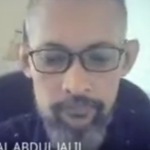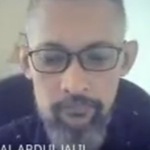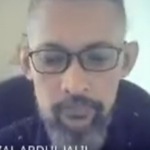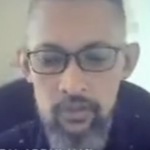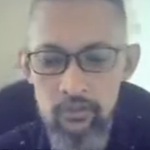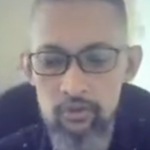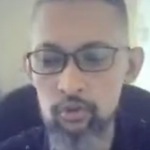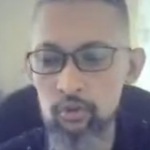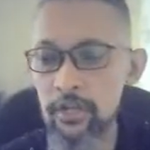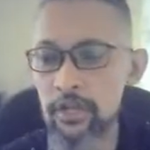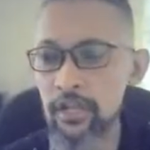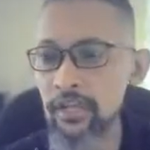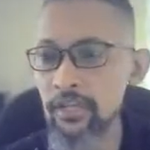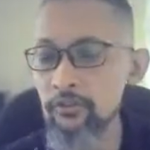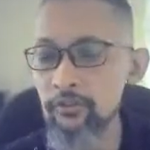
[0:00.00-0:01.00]
So what I
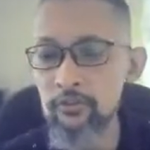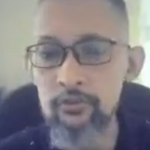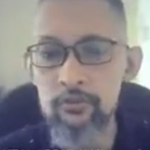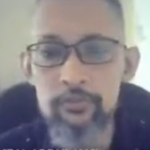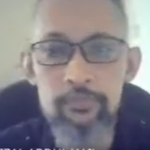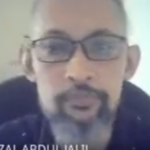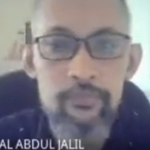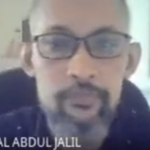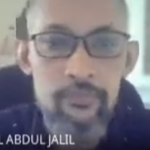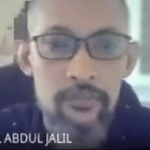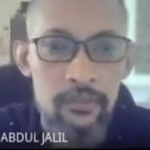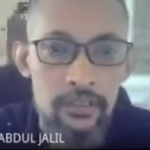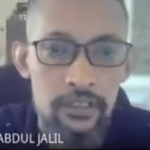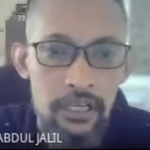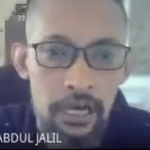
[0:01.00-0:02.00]
can do,
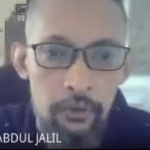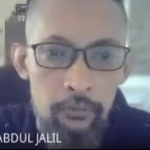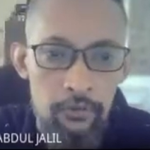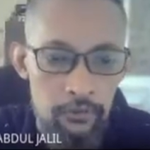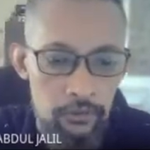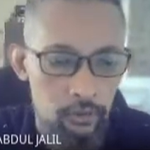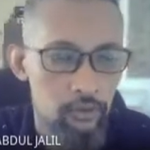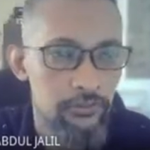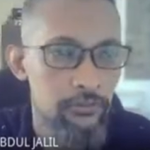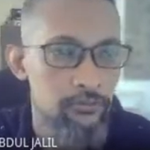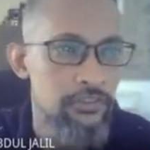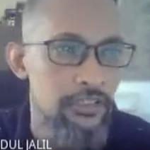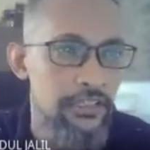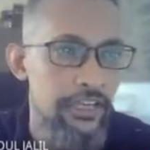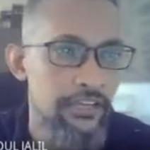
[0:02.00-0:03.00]
I will do some
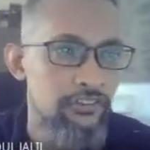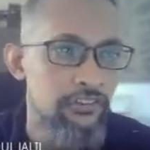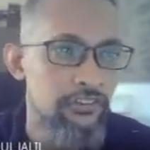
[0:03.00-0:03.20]
selections